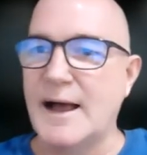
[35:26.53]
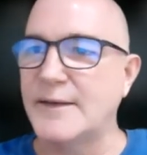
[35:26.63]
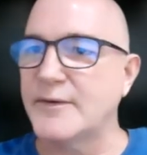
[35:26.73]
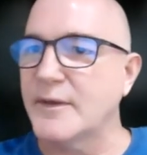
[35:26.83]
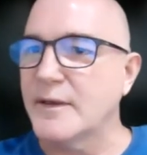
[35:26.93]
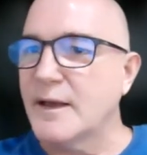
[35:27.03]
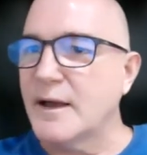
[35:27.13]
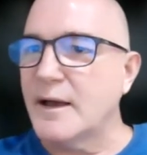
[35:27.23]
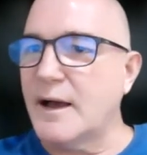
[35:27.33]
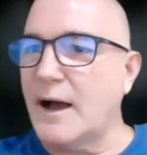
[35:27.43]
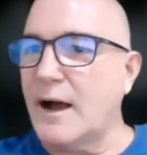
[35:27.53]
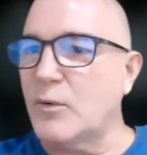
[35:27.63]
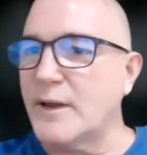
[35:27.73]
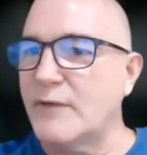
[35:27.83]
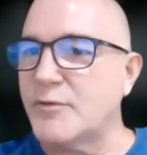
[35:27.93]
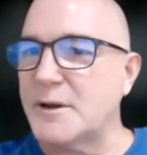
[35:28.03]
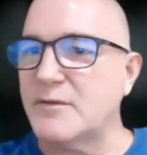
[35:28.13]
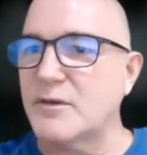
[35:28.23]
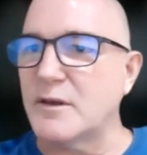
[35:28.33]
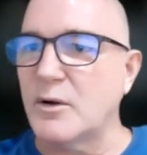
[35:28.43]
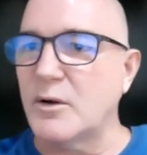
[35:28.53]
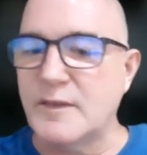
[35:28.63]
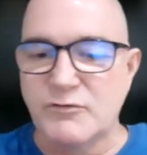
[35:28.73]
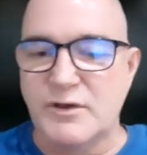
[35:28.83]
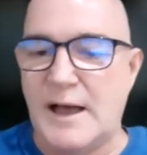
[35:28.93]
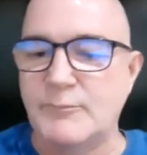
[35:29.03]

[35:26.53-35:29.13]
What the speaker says: And I want everybody to know in the chat,